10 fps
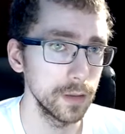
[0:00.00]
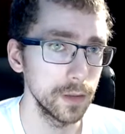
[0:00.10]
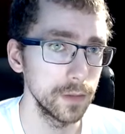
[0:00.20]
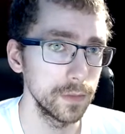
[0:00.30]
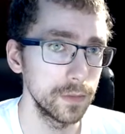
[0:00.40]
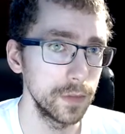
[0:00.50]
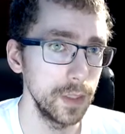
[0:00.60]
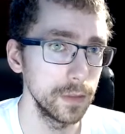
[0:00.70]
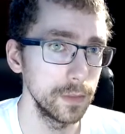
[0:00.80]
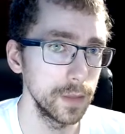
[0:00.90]

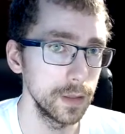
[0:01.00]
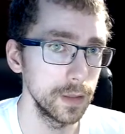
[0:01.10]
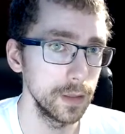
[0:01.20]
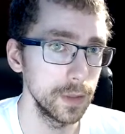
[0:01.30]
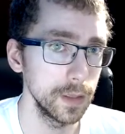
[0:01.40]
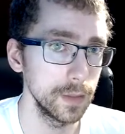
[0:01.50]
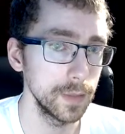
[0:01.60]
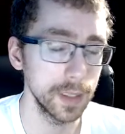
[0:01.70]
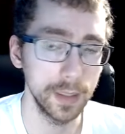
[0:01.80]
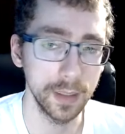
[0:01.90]
freedom and liberty. My
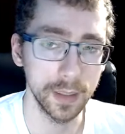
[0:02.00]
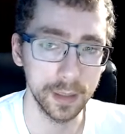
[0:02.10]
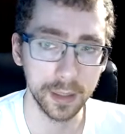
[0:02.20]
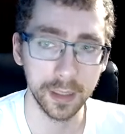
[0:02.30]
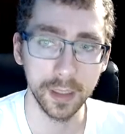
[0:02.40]
gosh.